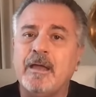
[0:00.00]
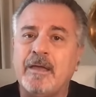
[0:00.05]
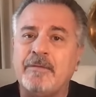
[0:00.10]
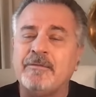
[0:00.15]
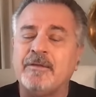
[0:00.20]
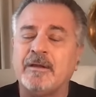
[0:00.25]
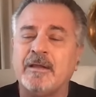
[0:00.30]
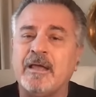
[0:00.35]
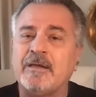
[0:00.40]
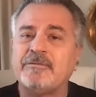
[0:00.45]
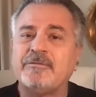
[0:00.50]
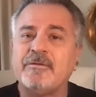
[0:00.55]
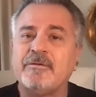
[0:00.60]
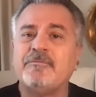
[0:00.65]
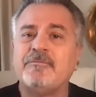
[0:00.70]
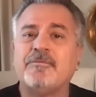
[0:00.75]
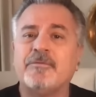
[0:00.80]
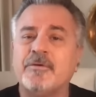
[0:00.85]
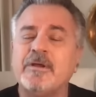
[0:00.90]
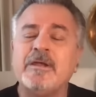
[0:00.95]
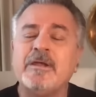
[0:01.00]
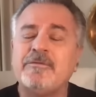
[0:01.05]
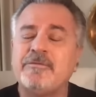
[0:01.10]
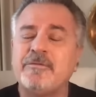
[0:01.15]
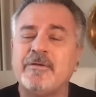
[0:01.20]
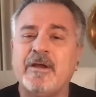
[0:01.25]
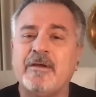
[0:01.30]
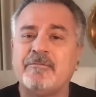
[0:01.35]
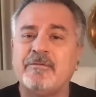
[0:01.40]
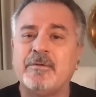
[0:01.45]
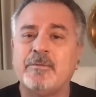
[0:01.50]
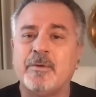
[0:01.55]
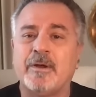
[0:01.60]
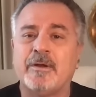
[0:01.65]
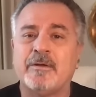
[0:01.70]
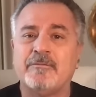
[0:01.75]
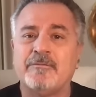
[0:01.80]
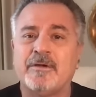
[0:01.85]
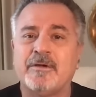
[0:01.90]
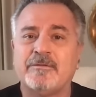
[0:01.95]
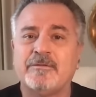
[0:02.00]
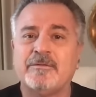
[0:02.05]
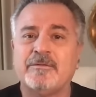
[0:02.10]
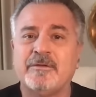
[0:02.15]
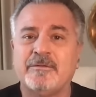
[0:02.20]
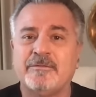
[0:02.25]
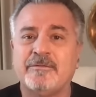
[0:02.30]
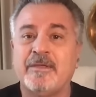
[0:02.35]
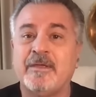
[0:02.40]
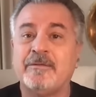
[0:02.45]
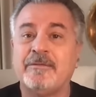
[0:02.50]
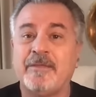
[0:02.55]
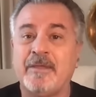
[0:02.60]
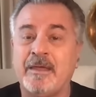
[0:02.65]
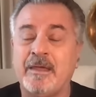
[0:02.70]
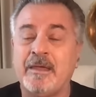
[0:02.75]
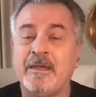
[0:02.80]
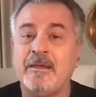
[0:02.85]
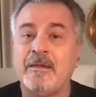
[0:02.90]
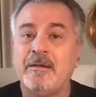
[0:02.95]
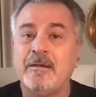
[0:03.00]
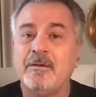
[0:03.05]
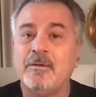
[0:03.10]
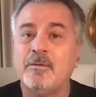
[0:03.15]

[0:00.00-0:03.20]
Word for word: and the lesson for each and every one of us is that they